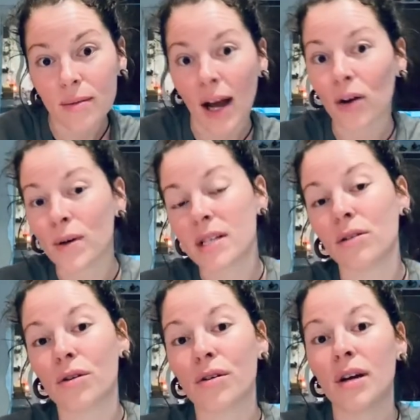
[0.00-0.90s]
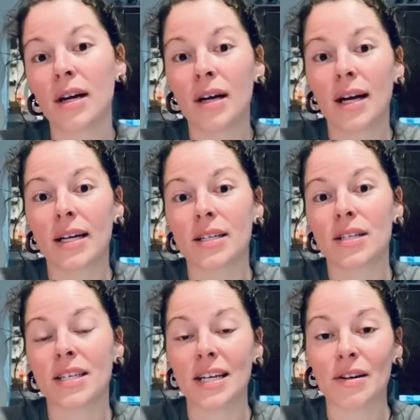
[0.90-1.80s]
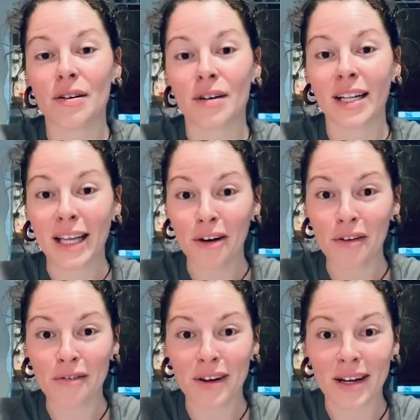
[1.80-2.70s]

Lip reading: I always look to steer clear of